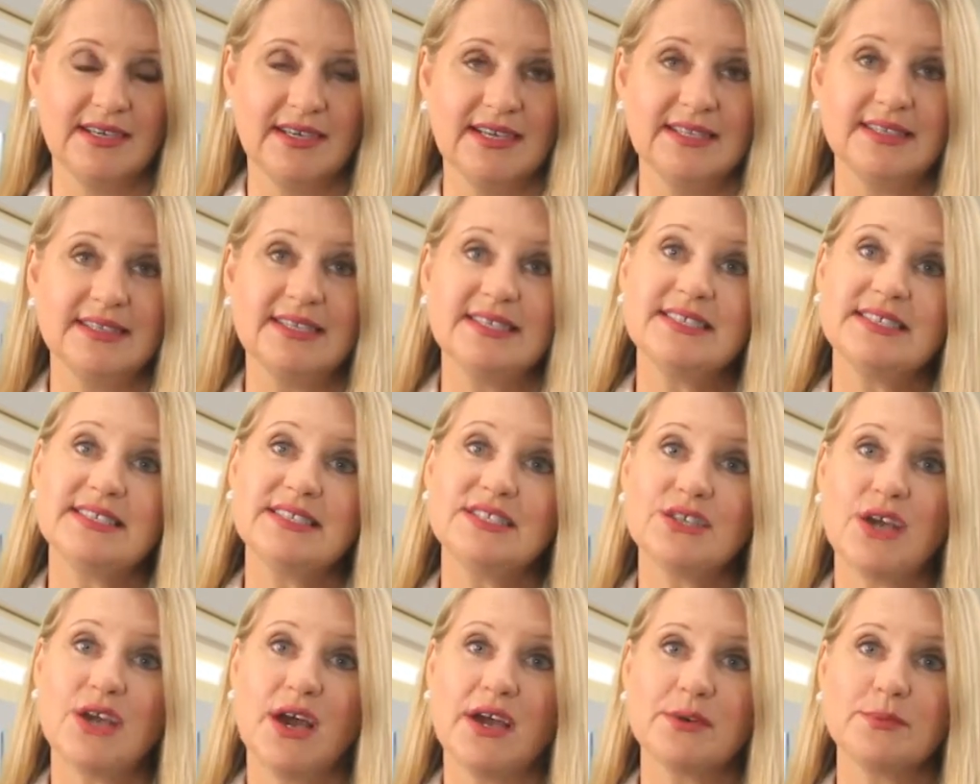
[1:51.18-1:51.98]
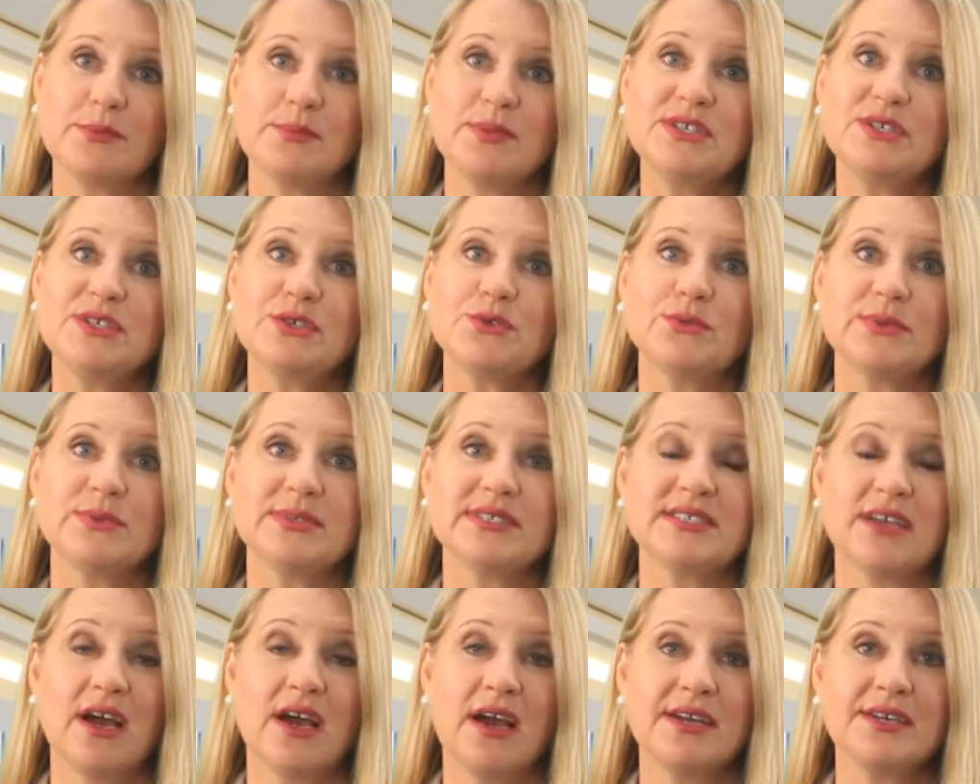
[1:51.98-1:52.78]
This entitlement to
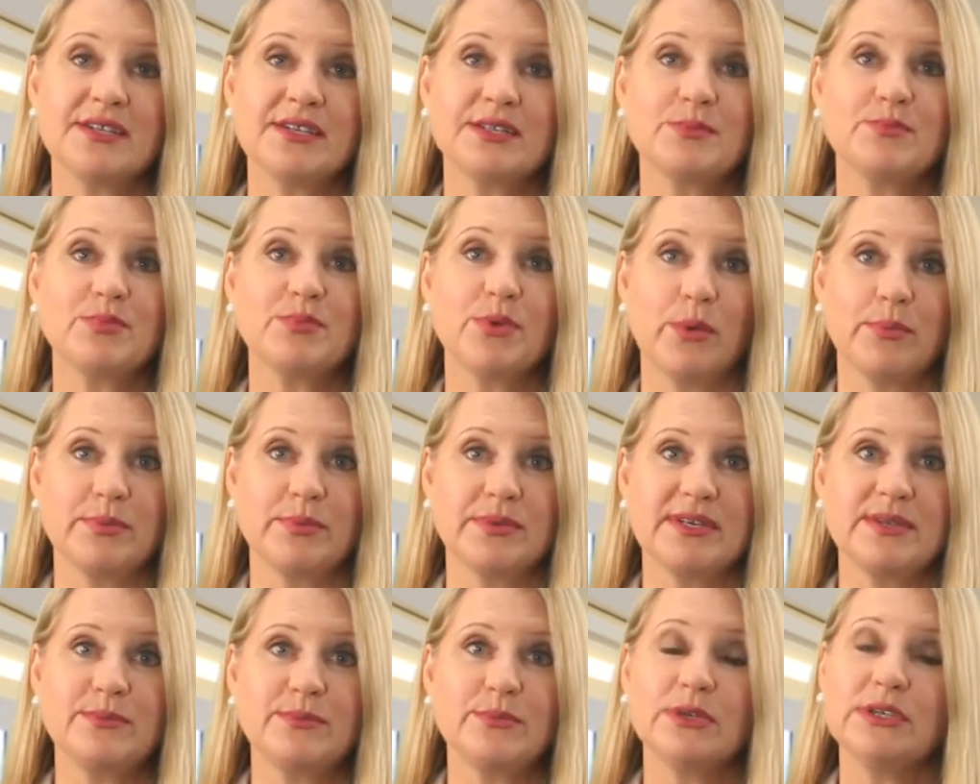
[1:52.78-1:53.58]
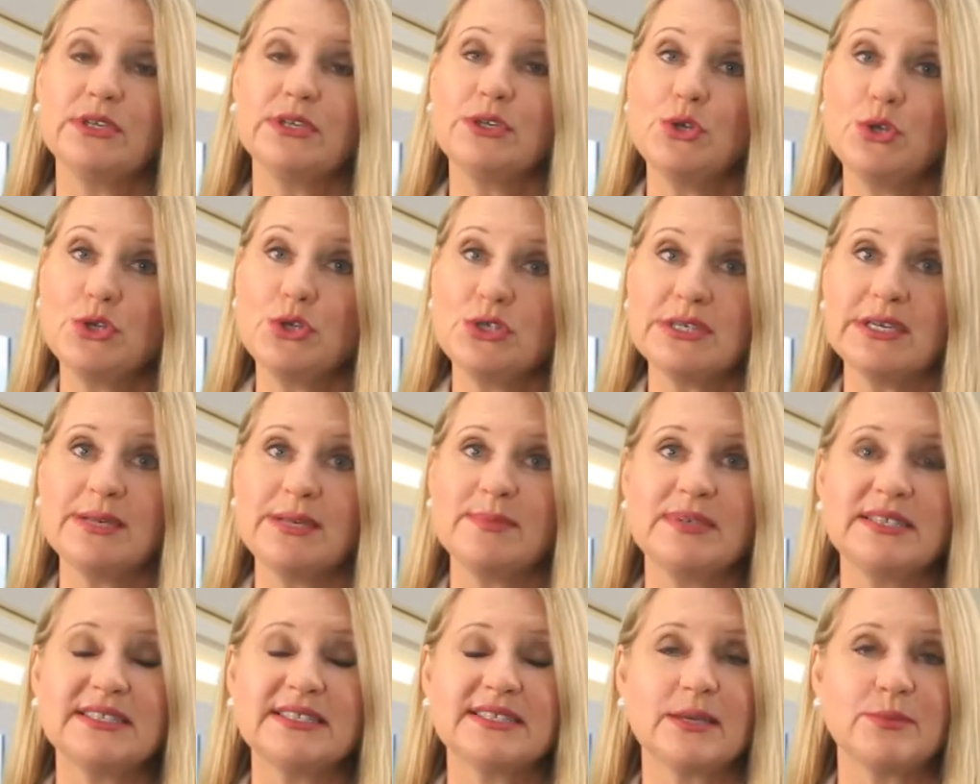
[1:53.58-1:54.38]
reside at the property will usually
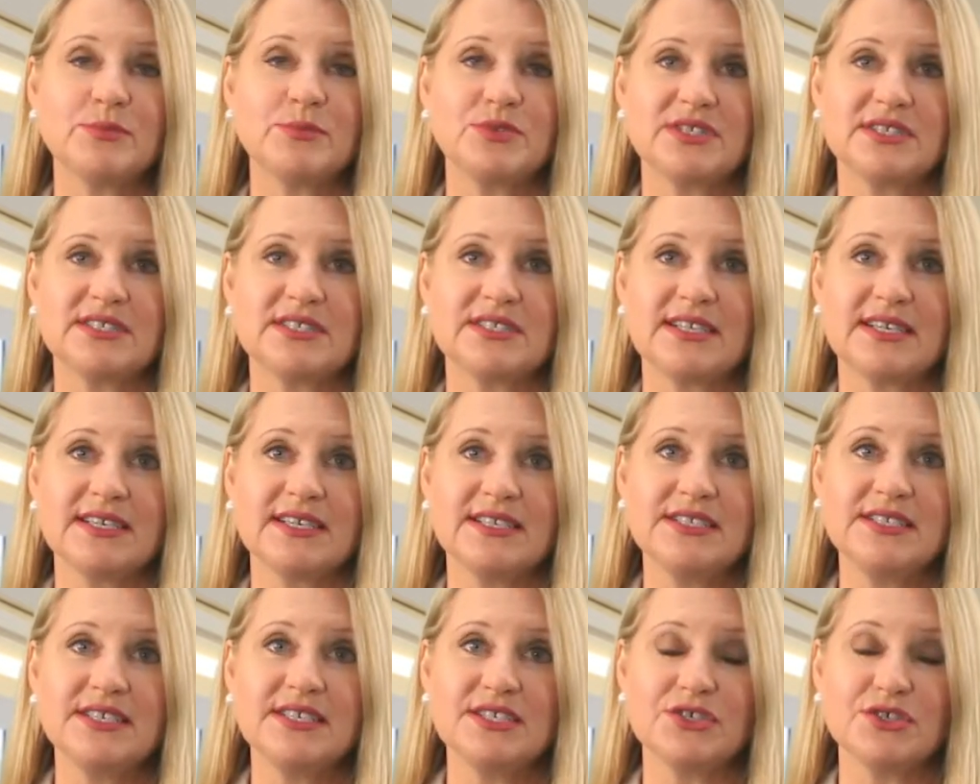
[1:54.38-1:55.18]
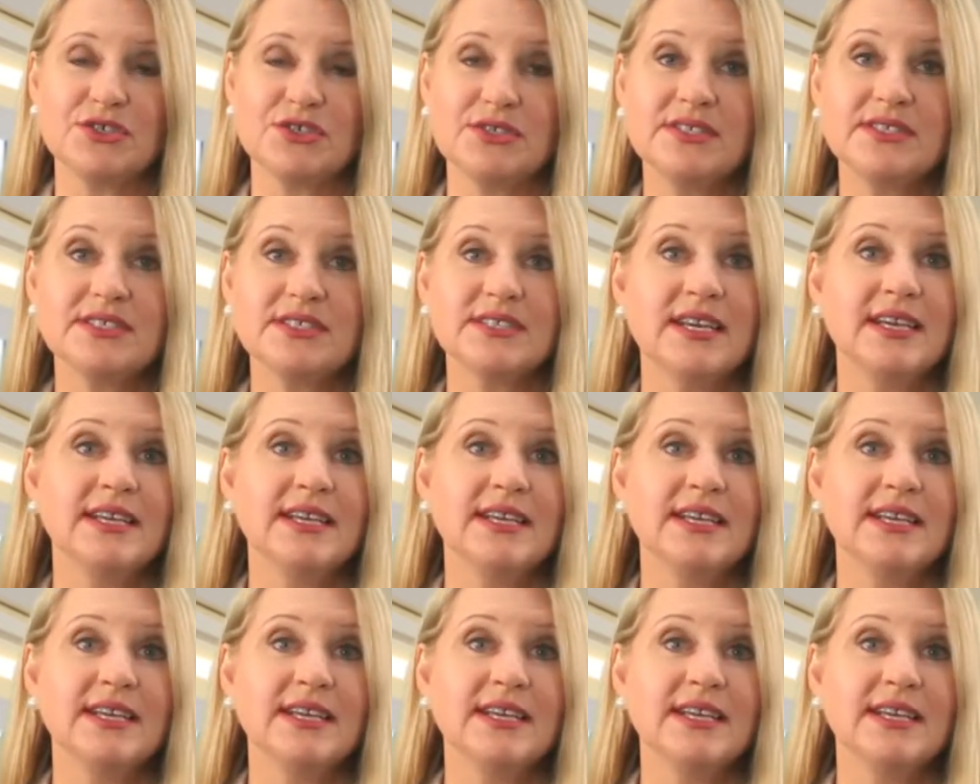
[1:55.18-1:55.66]
be subject to conditions